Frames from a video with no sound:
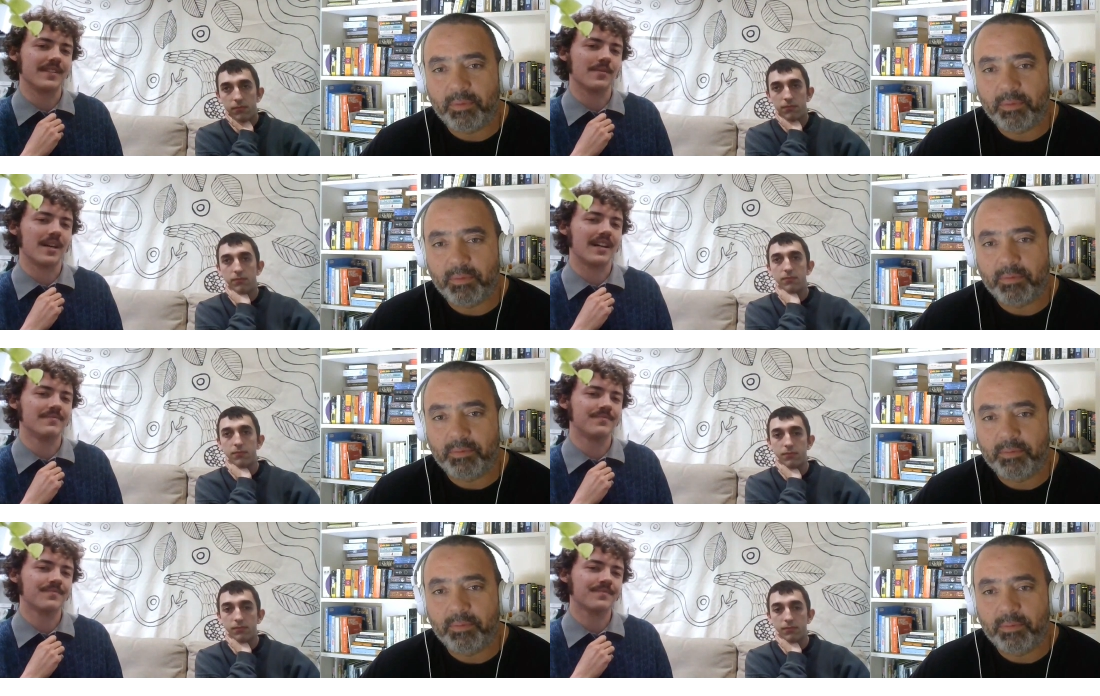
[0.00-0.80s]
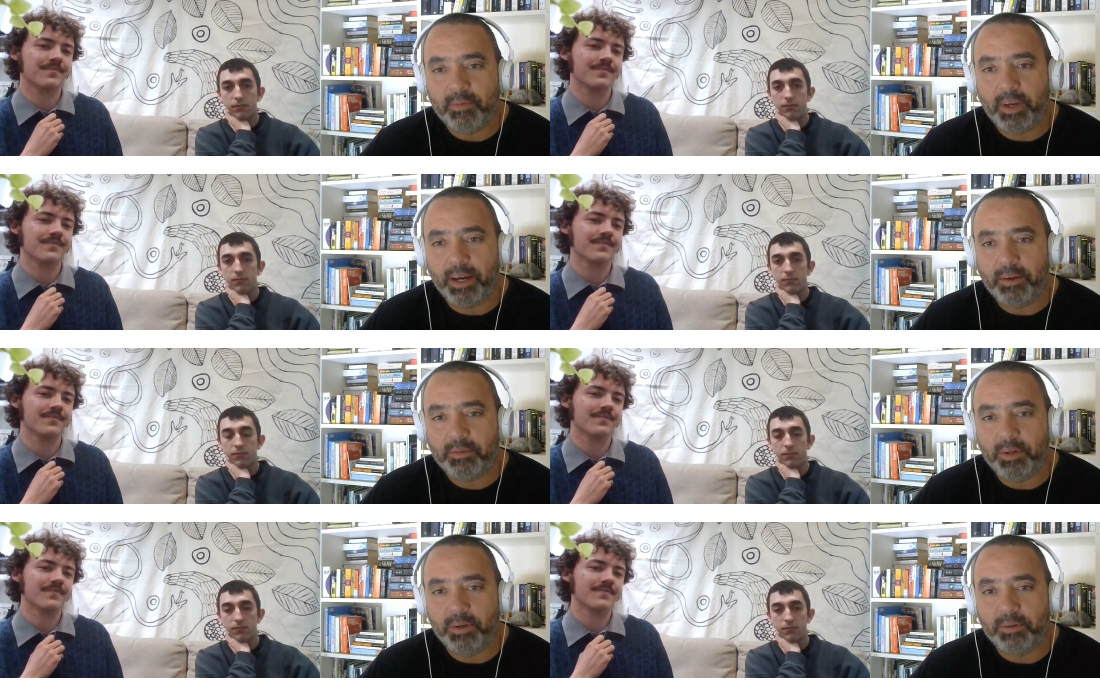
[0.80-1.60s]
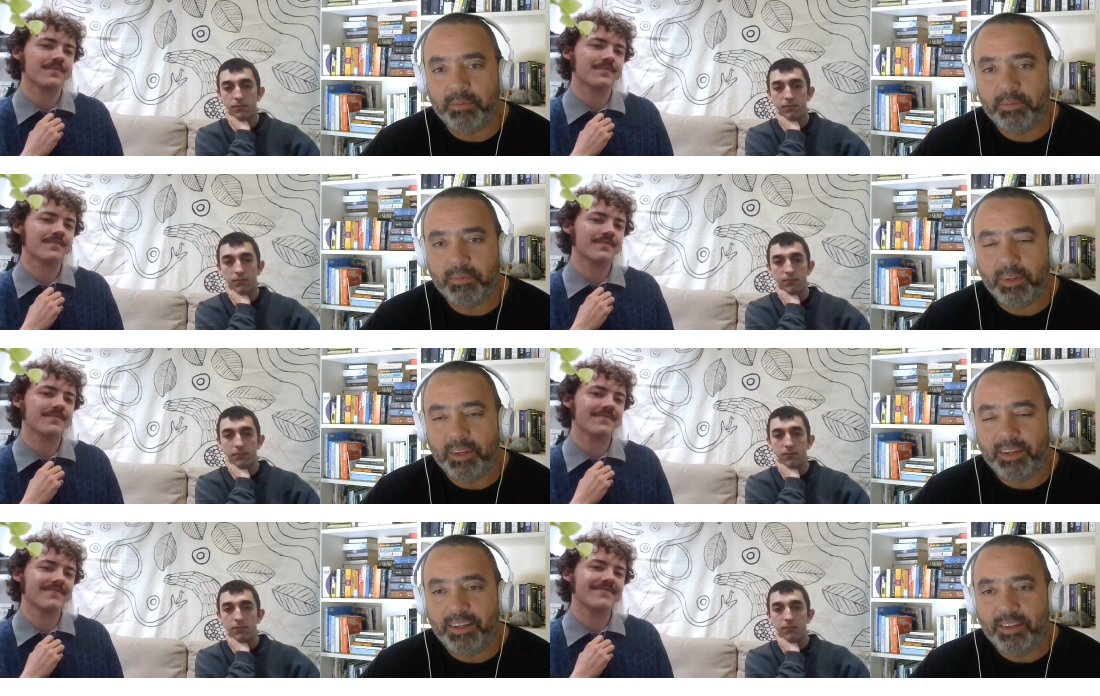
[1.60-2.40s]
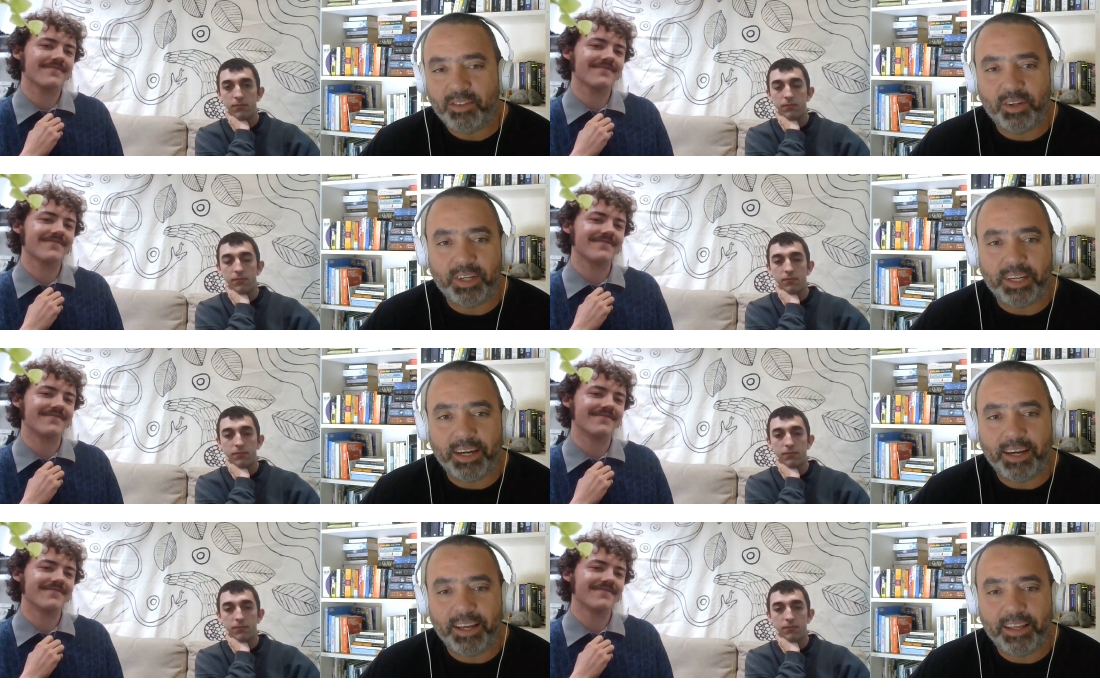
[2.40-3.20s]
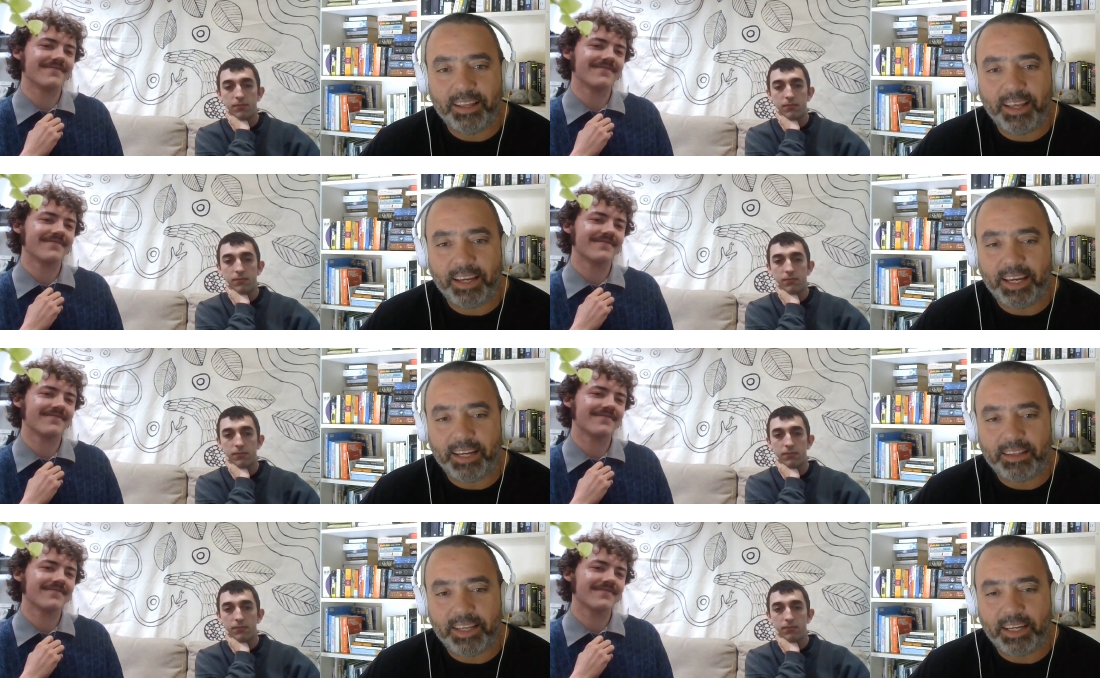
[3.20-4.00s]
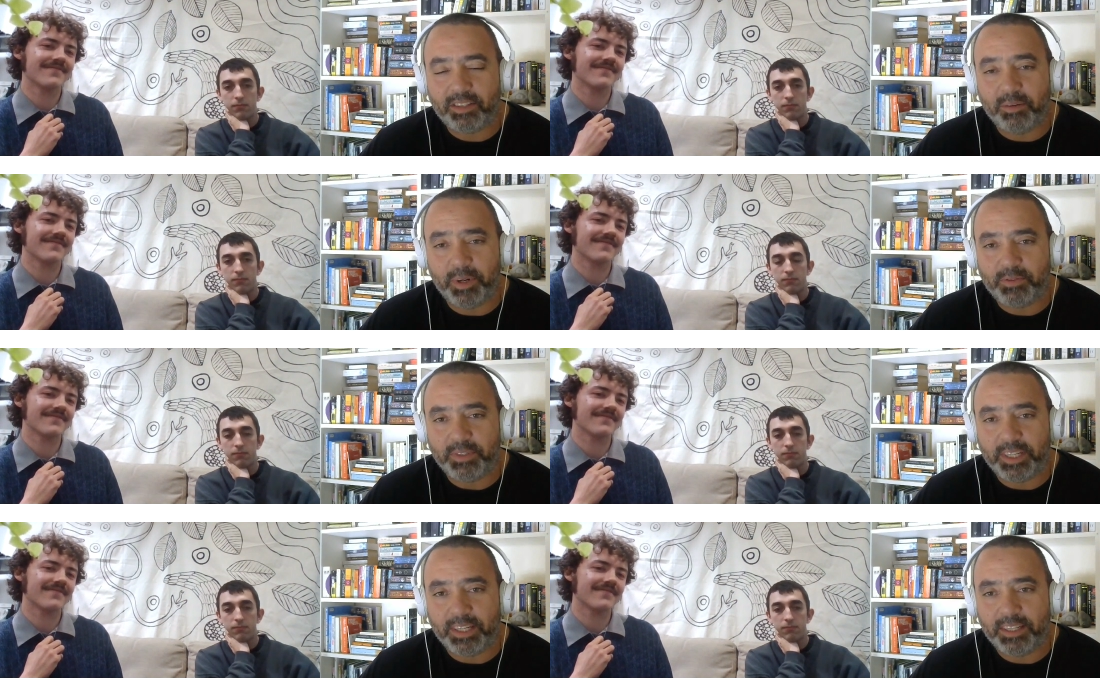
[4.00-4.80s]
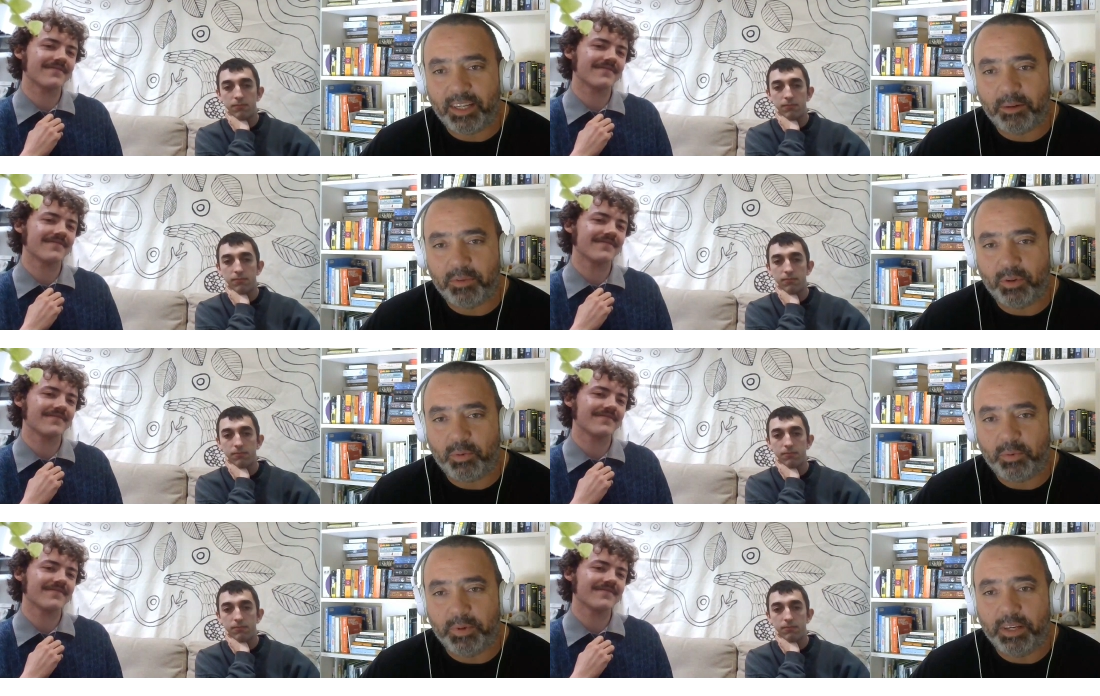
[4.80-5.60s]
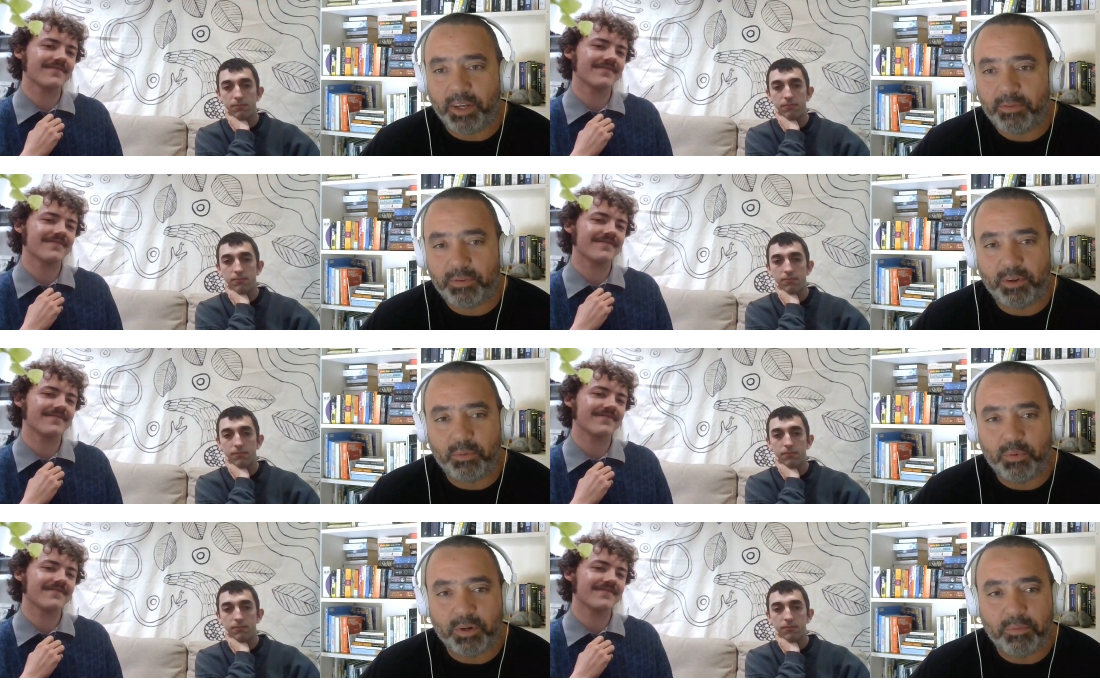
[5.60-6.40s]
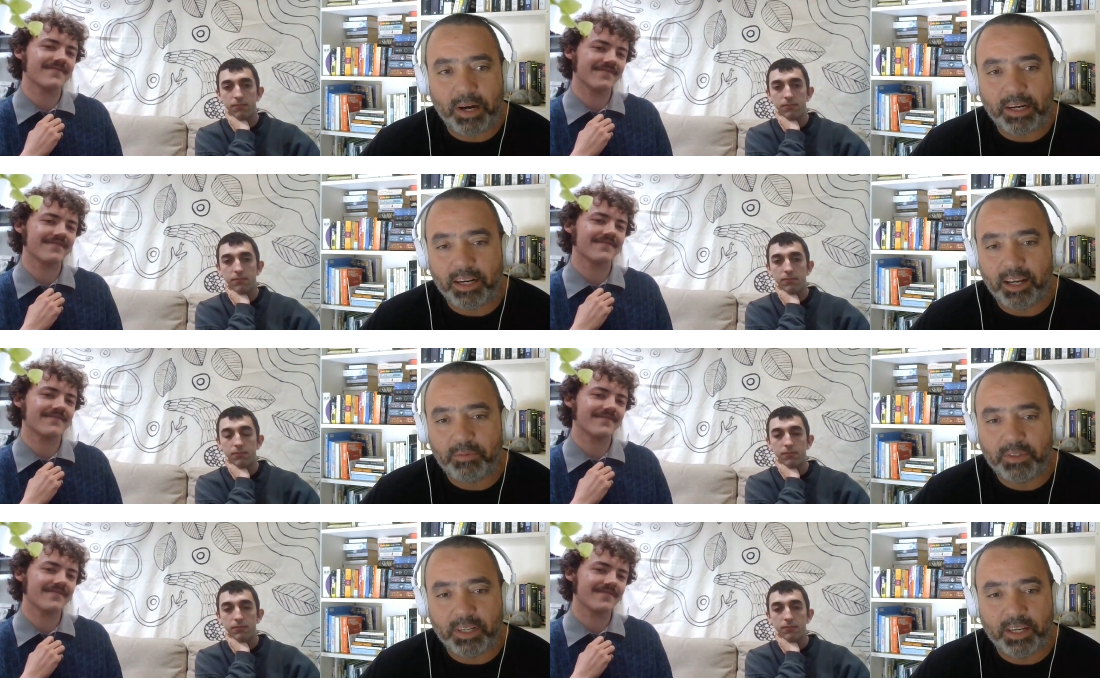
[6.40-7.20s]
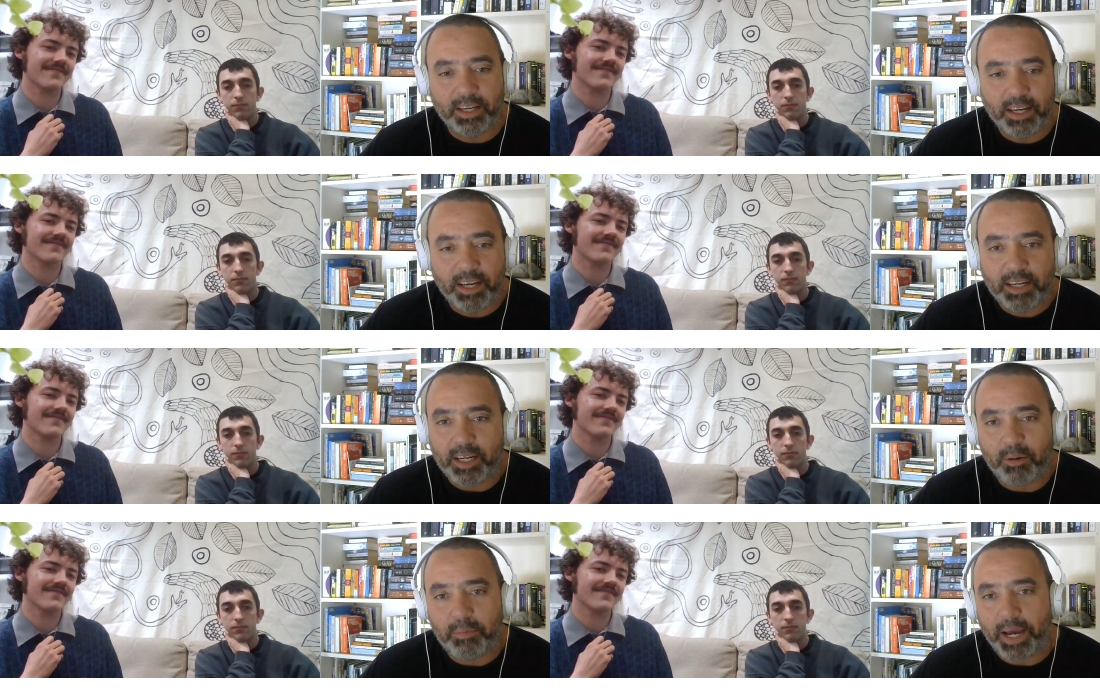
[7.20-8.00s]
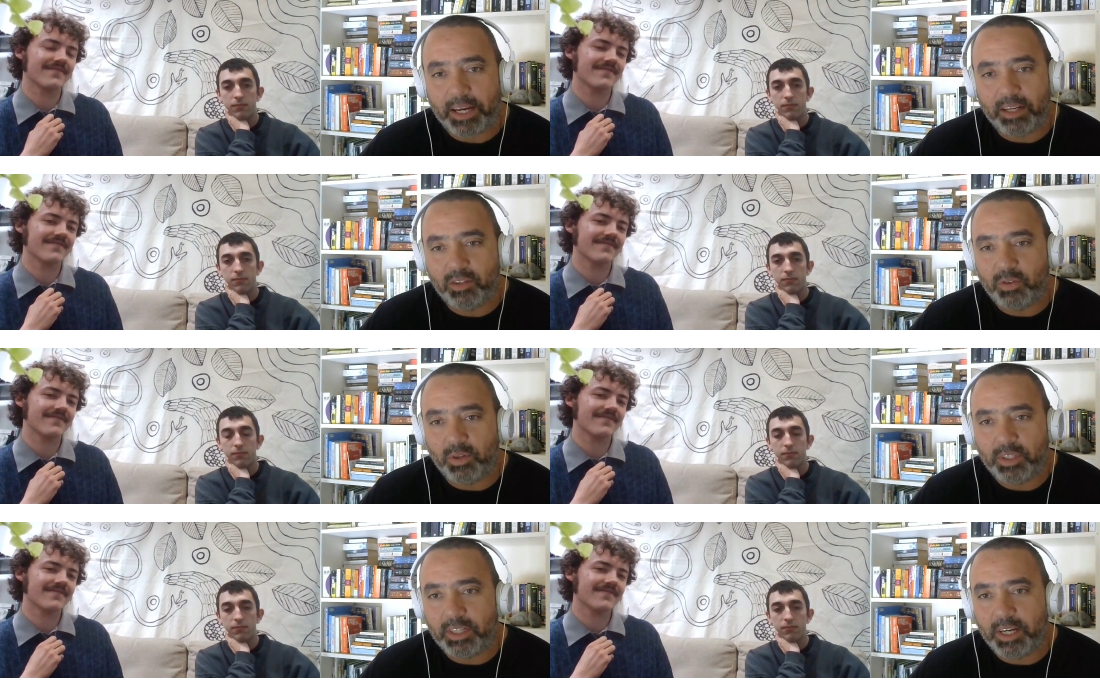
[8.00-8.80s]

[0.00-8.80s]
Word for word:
Speaker 1: as well.
Speaker 2: Yeah, cool. So look, uh, again, thanks so much for taking the time to talk with me. if you wouldn't mind, I'd love to come back and talk to you